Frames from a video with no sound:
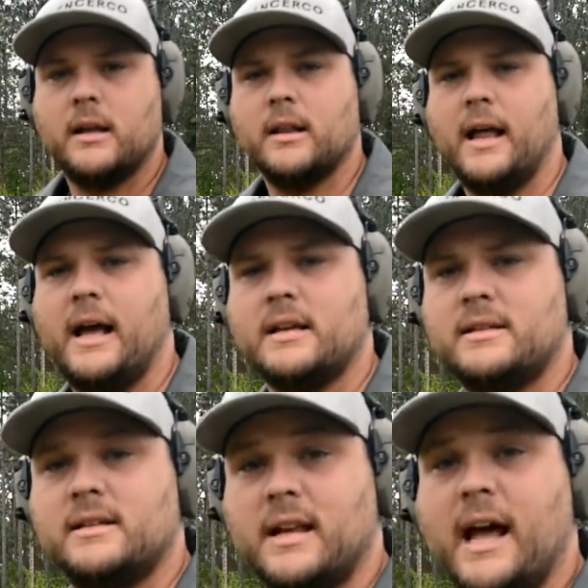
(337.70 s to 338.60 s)

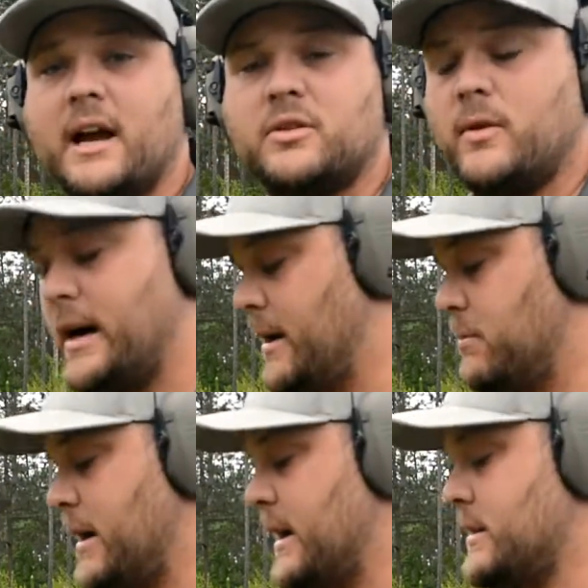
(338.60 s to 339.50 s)
Last is the actual high
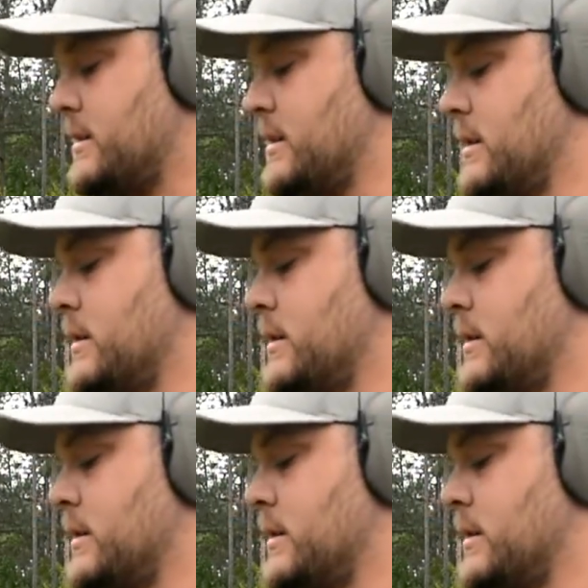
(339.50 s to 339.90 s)
brass.